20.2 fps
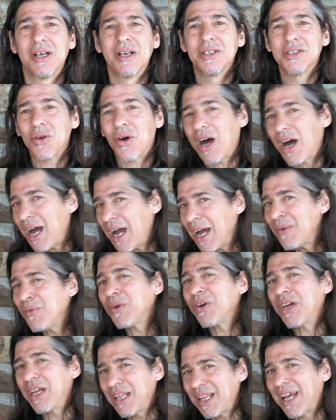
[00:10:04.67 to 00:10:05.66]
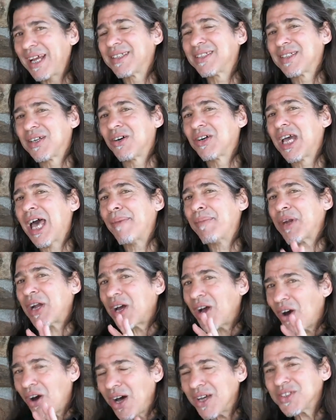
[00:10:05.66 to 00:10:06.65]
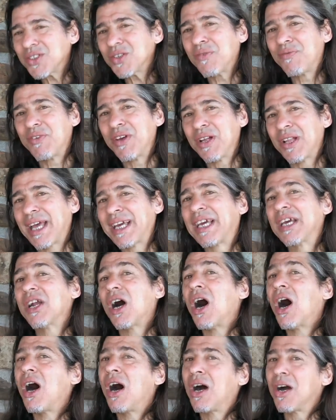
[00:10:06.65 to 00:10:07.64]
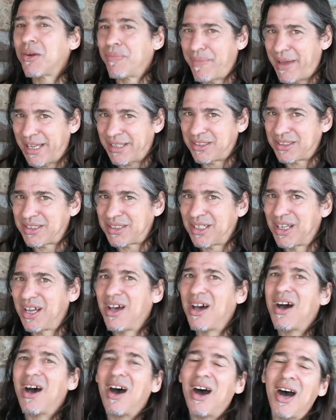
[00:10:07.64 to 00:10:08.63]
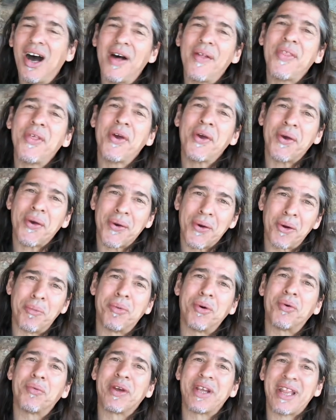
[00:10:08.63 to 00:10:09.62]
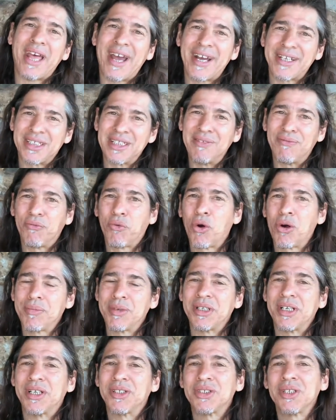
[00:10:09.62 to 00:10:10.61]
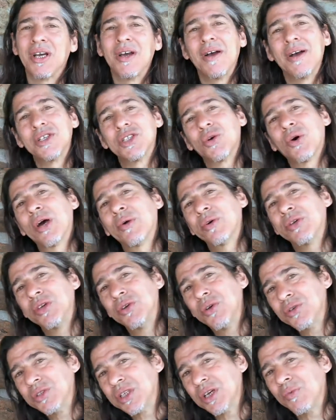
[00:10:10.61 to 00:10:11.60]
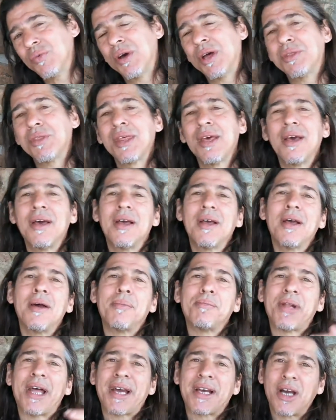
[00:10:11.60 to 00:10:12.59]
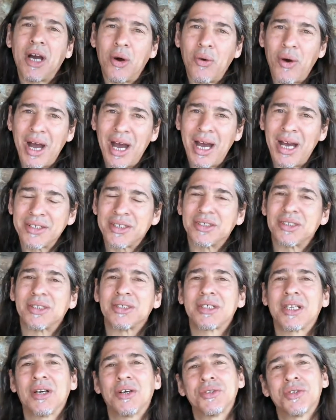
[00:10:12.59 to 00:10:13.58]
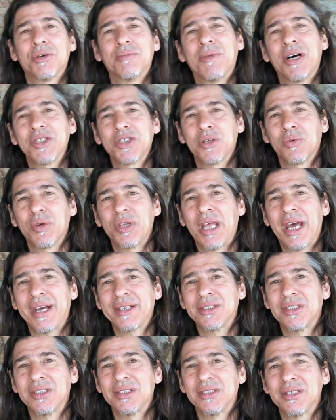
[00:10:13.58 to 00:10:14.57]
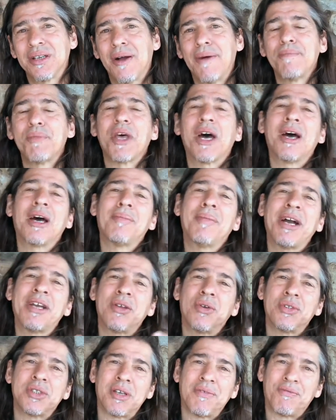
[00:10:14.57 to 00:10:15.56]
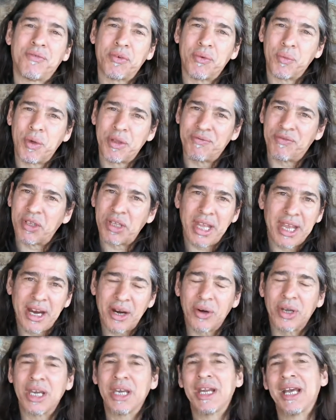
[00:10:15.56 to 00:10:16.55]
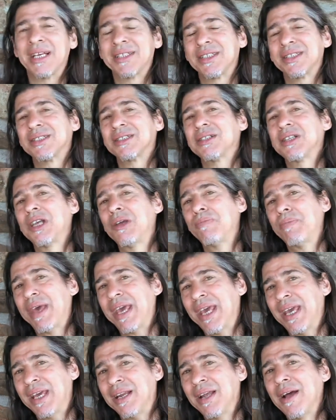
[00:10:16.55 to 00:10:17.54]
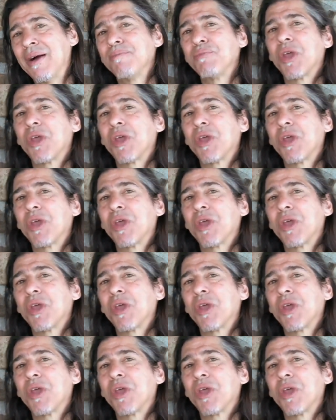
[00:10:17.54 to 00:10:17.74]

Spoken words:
So I really like Skullcap, and I also feel like it augments other herbal relaxing formulas. So I will use it with black cohosh as a skeletal muscle relaxant. I might use it with valerian as a sleep aid.